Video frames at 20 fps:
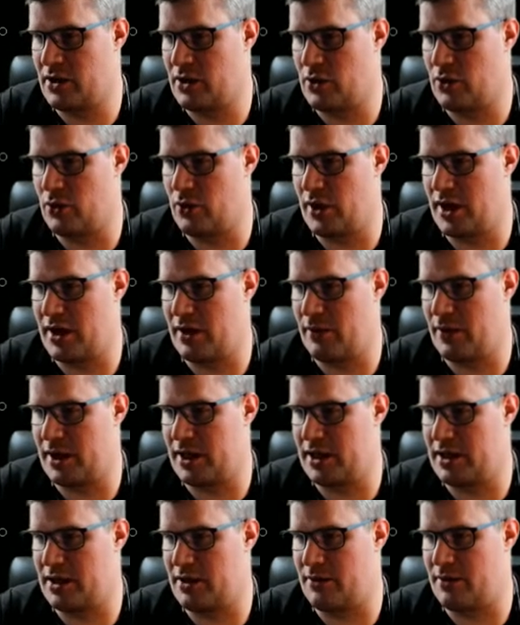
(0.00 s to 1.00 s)
we
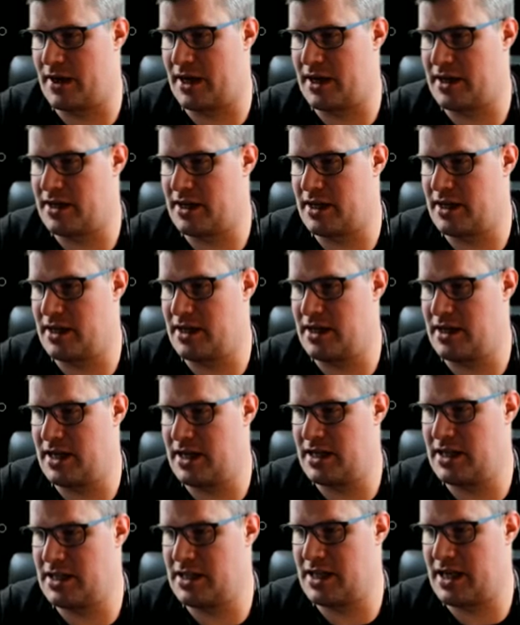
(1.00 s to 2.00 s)
will run
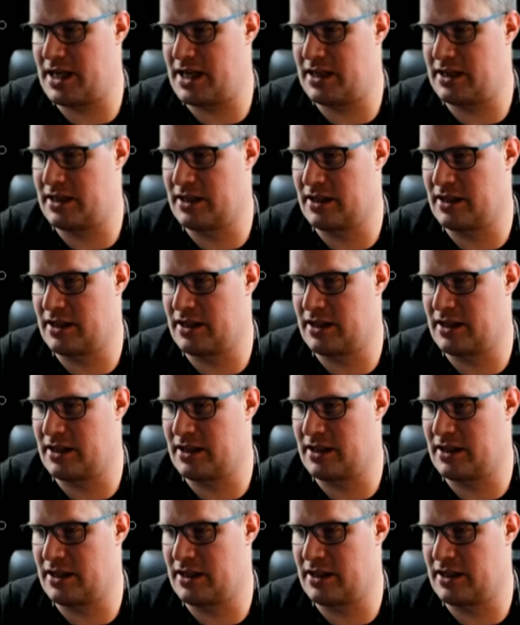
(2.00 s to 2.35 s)
Ninja